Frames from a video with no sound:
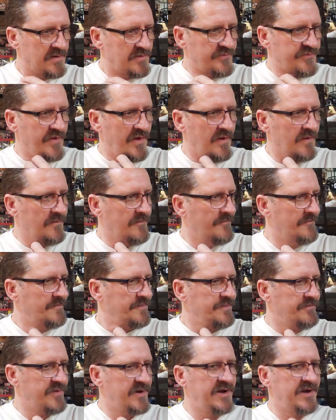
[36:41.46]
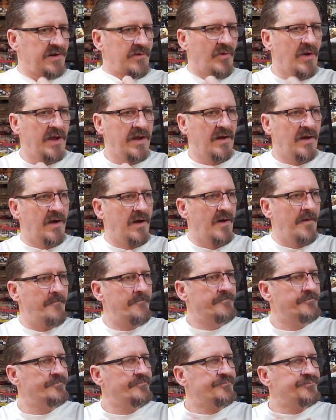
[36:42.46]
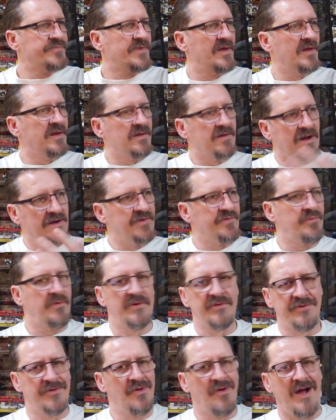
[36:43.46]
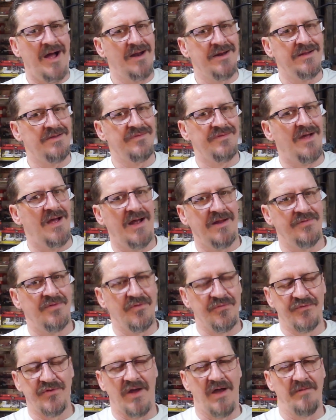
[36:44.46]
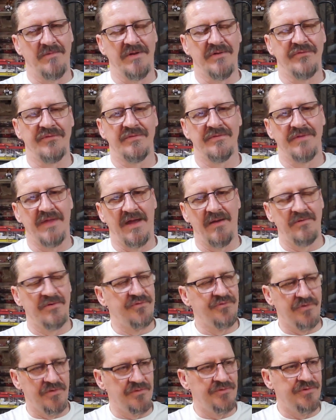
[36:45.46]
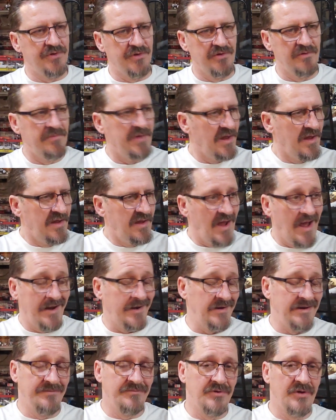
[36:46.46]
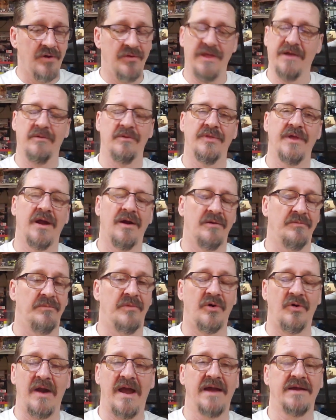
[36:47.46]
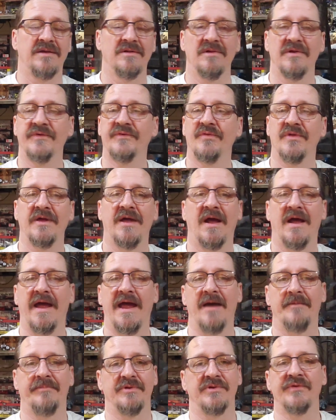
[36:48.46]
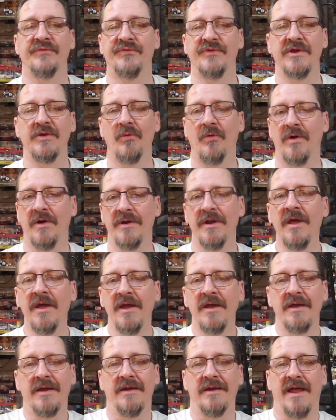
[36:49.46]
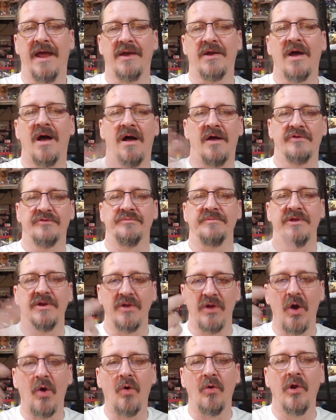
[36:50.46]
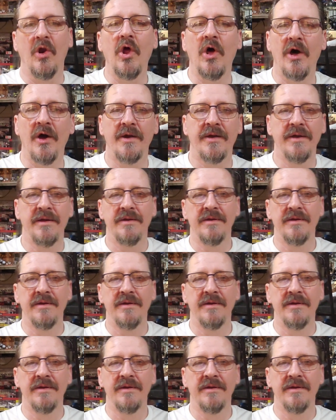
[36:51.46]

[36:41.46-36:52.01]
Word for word: So, but anyway, um, I just wanted you to know I didn't hide those comments. That was YouTube. I didn't even know they were there. Miraculously, I happened to see one, and that caused me to go look,